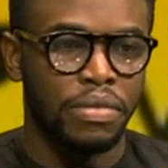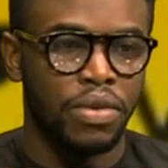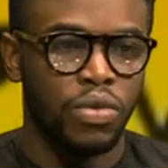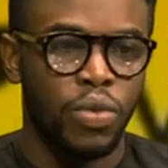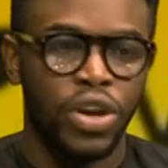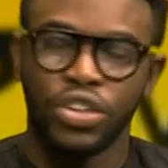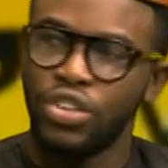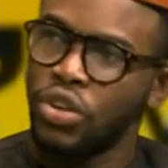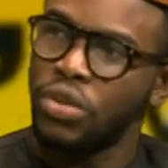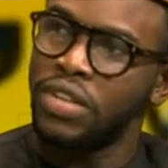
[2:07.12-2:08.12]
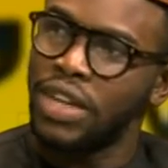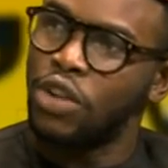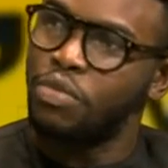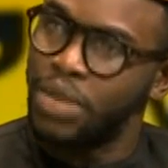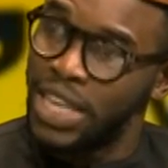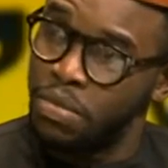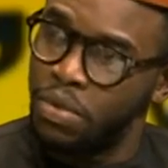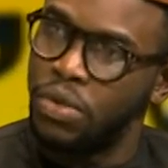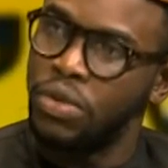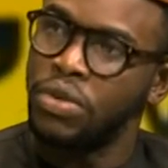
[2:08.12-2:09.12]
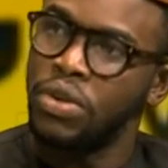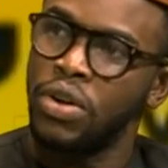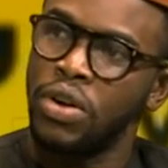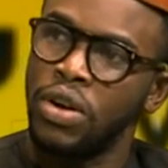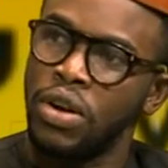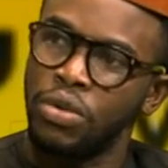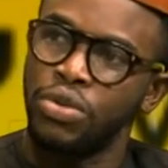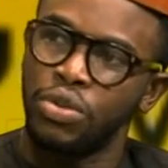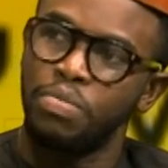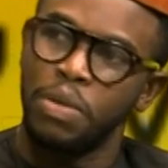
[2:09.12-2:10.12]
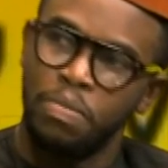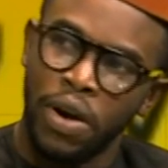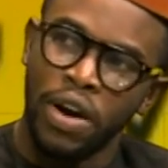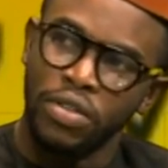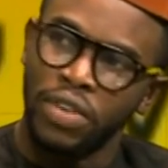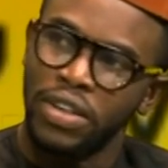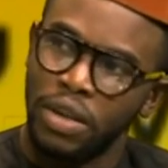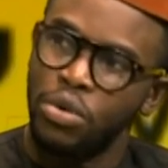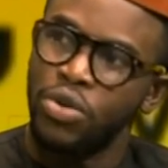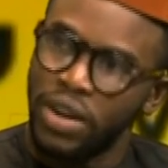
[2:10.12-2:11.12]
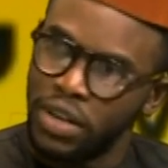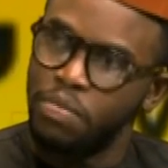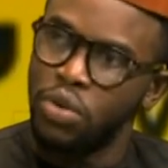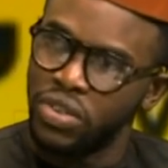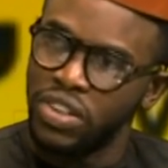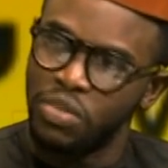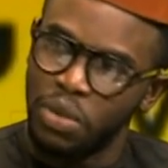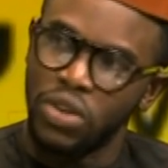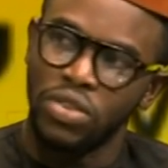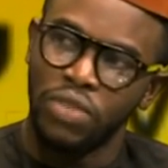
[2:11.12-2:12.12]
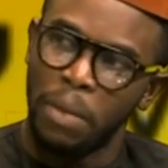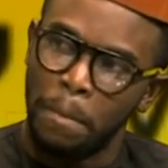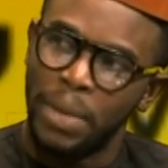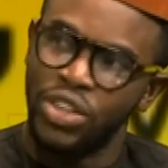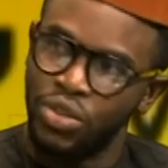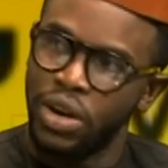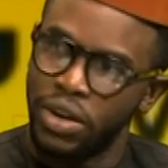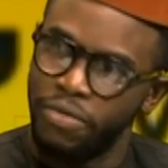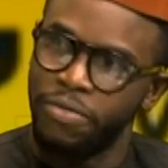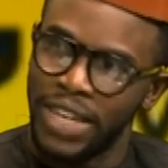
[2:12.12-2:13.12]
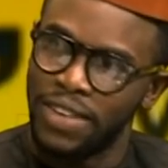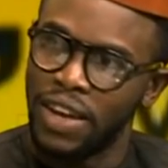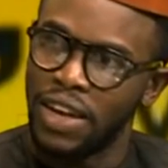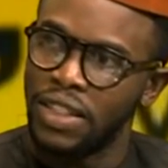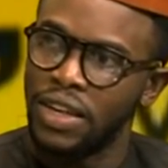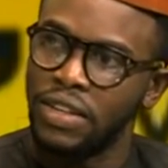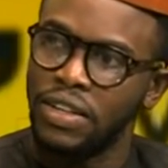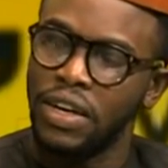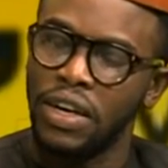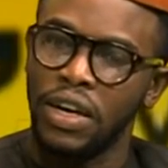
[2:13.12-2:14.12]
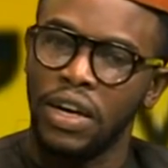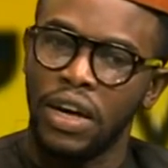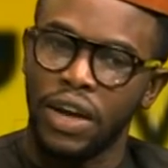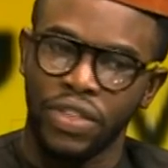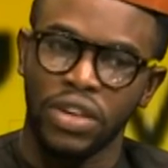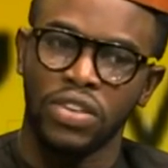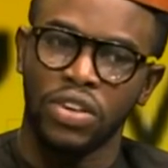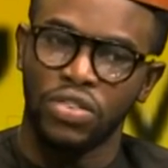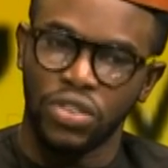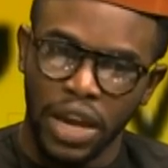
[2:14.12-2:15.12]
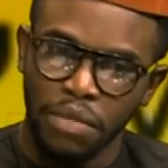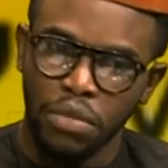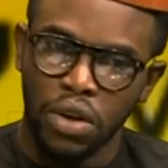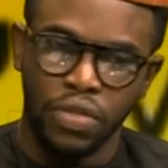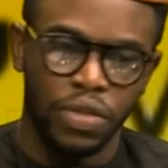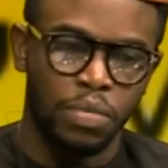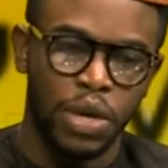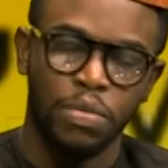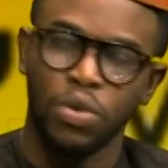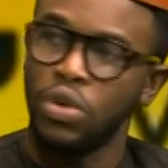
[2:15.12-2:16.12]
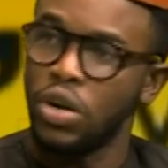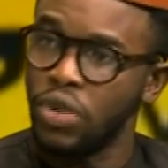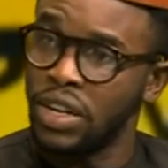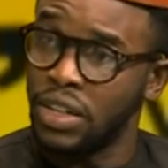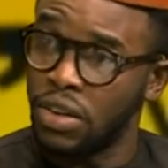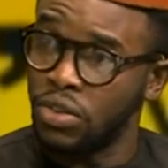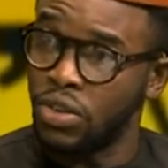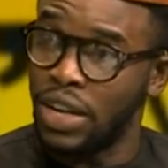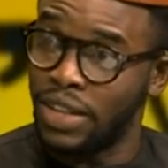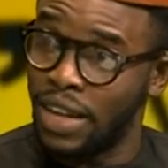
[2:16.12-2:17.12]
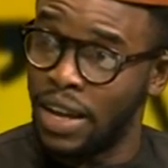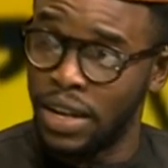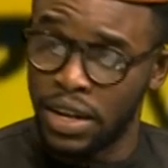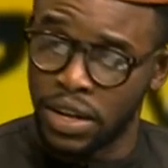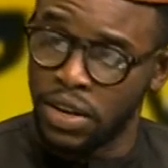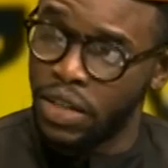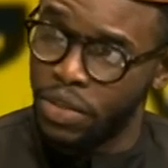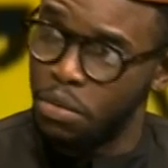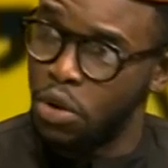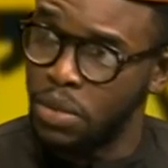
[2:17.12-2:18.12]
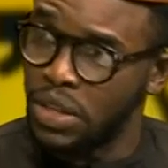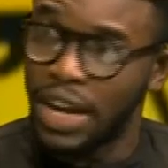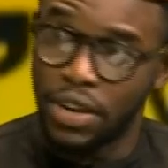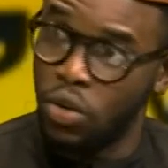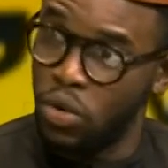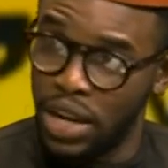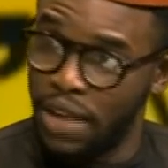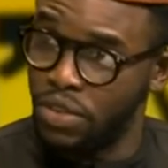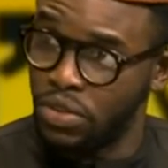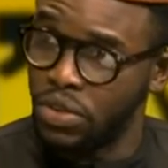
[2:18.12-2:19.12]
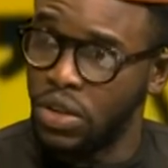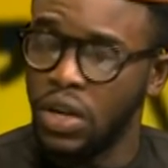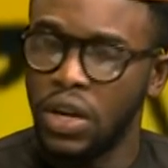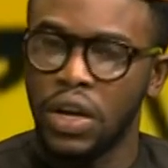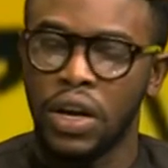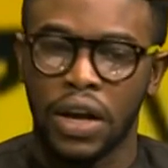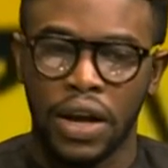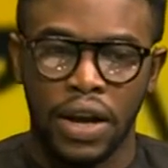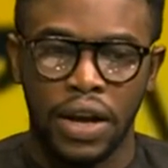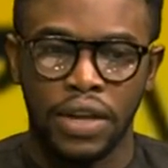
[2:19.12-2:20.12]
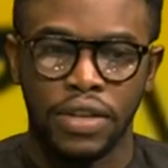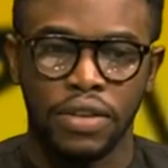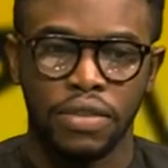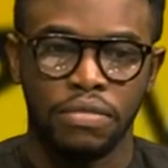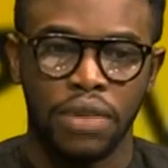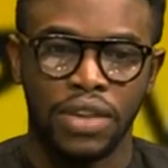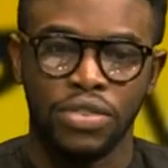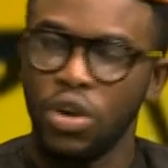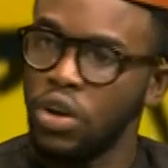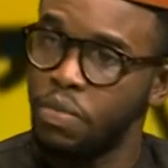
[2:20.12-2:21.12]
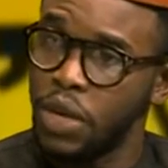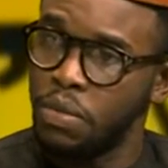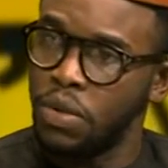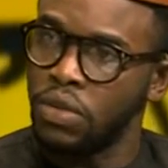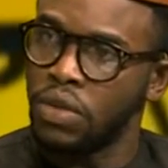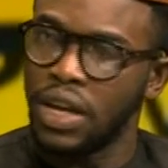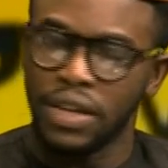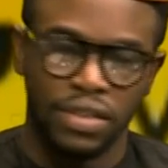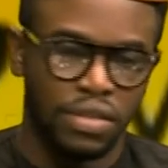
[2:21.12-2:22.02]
we are shutting out people who should be part of our democratic process because of arbitrary fees like this, I think it's a shame on the people who are running the country at the moment at all levels. And as young people, as